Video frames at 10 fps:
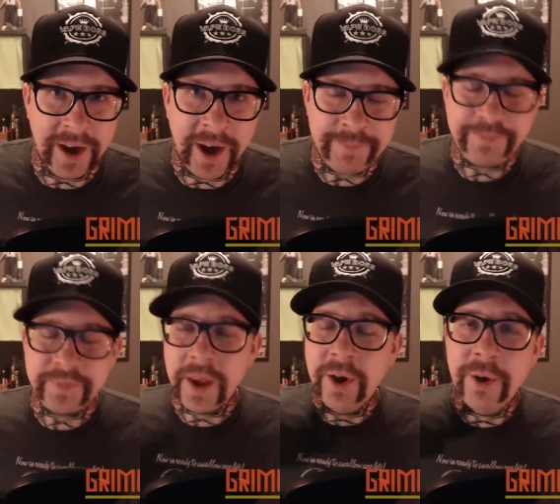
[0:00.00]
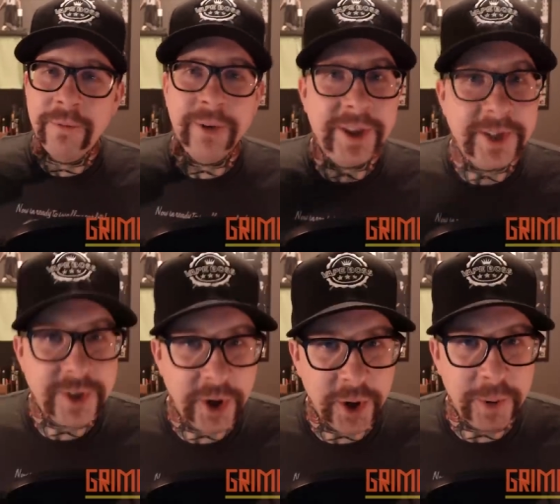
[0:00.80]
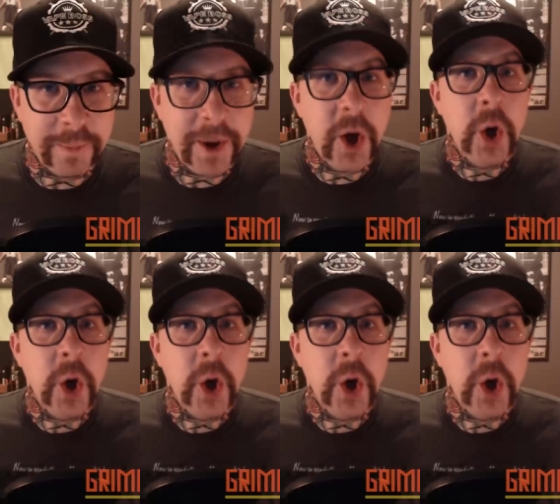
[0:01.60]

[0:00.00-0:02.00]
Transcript: uh, for the term